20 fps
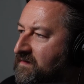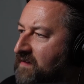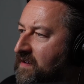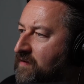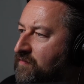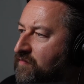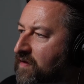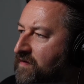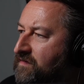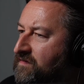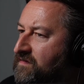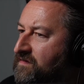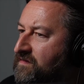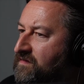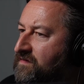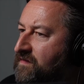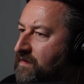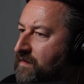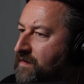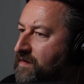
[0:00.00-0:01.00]
to take Russia's
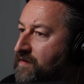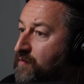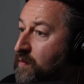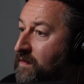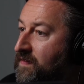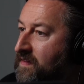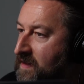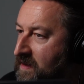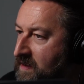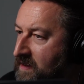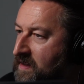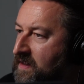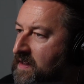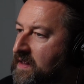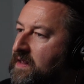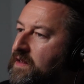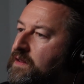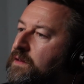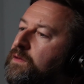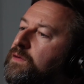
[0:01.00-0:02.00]
side within the
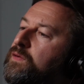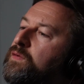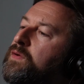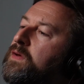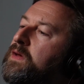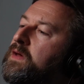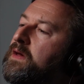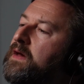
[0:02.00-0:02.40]
EU